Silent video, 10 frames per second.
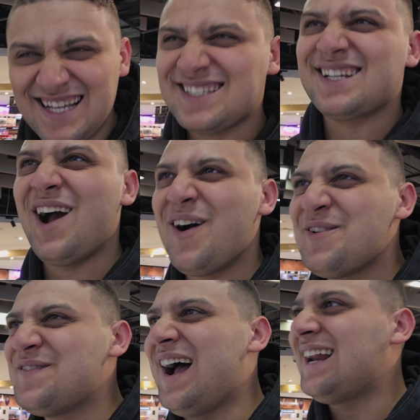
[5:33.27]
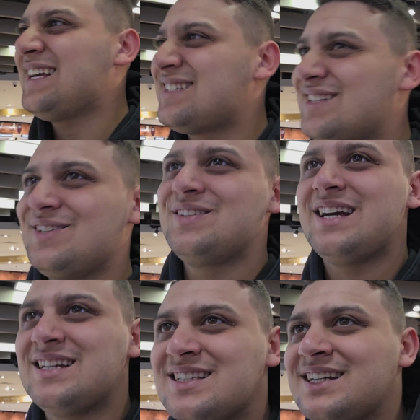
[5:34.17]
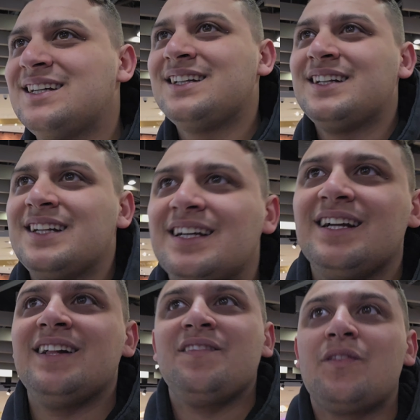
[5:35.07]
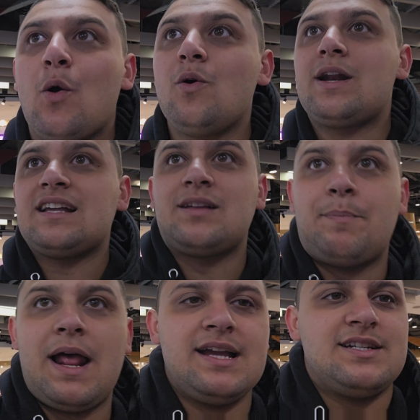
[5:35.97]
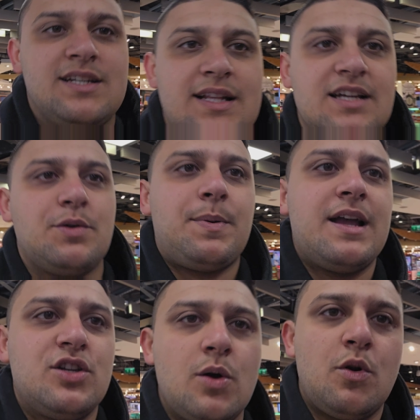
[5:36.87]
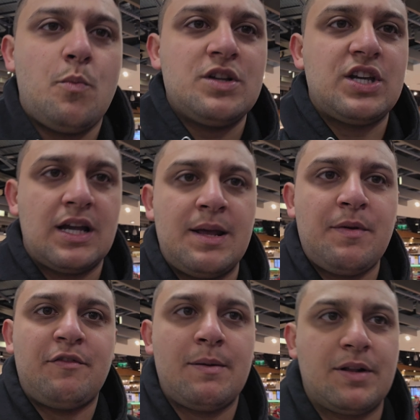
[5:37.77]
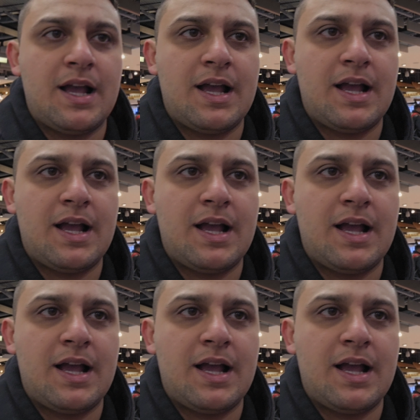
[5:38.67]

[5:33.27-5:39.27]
Let's go, man. Let's do this. Oh, that's a place. That's a place. Hold on one second. Let me flip the camera.